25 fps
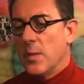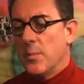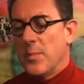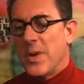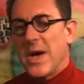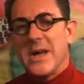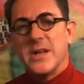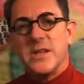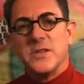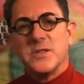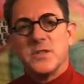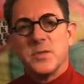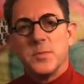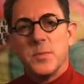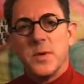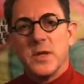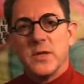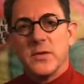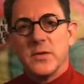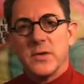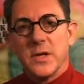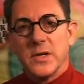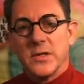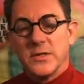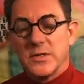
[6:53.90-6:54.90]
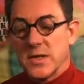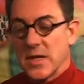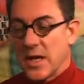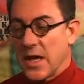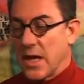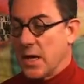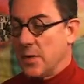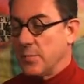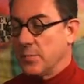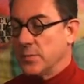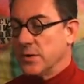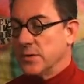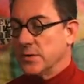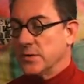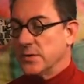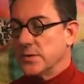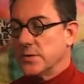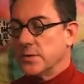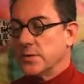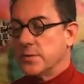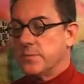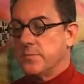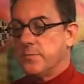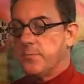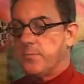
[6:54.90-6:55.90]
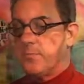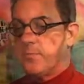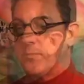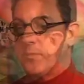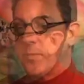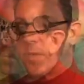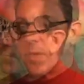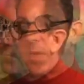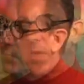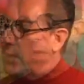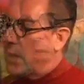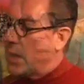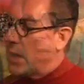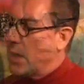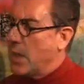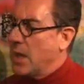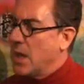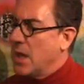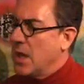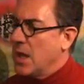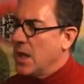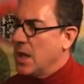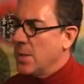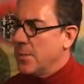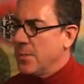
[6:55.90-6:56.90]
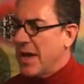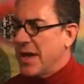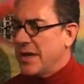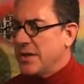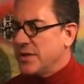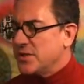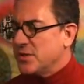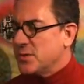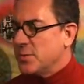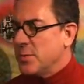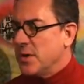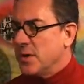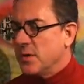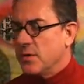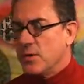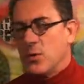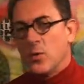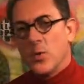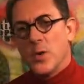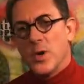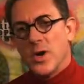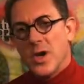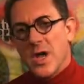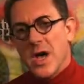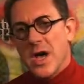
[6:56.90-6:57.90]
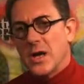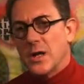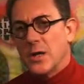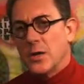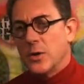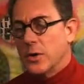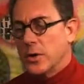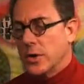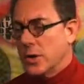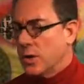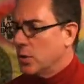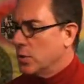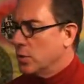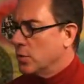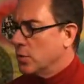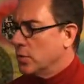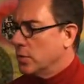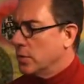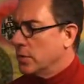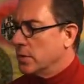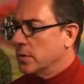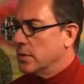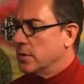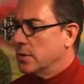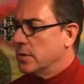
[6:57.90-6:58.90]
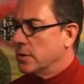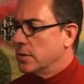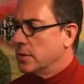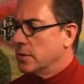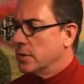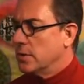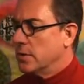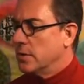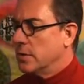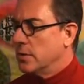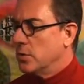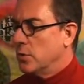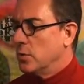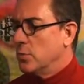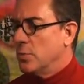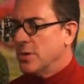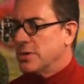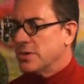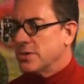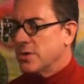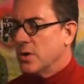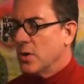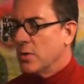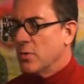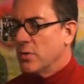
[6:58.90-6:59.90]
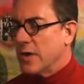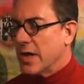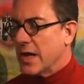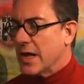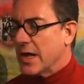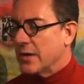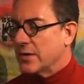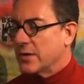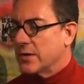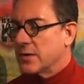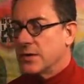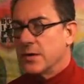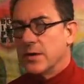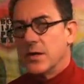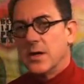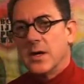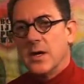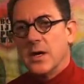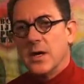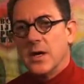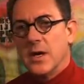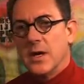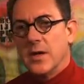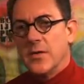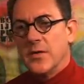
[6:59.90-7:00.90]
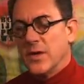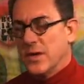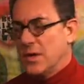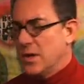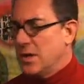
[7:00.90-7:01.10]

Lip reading: Patti Smith does the Hamptons. Patti Smith, you are not looking good. You must know that. The